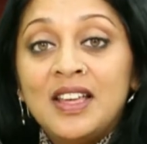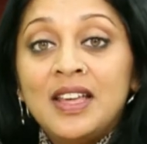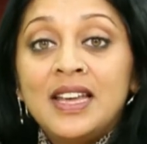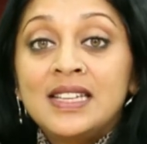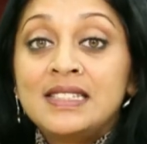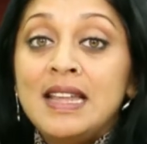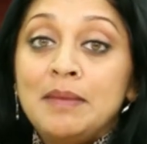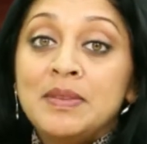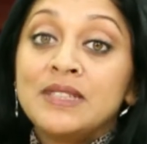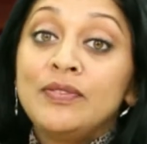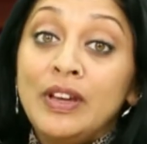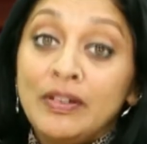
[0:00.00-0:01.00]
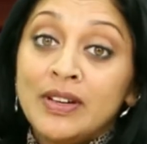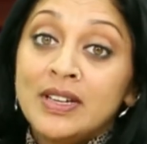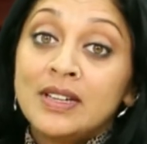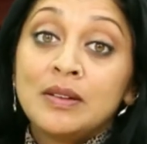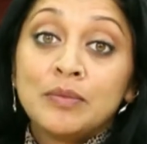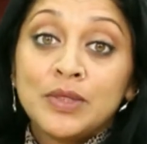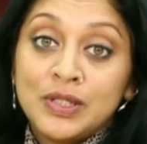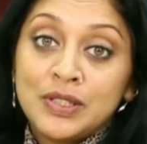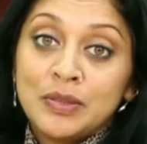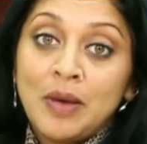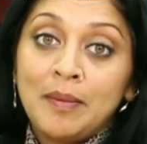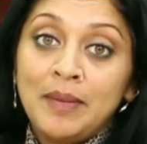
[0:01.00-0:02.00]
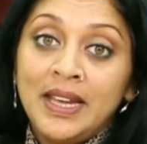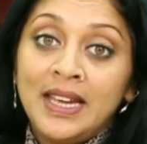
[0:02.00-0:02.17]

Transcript: His name is Veera Muthusamy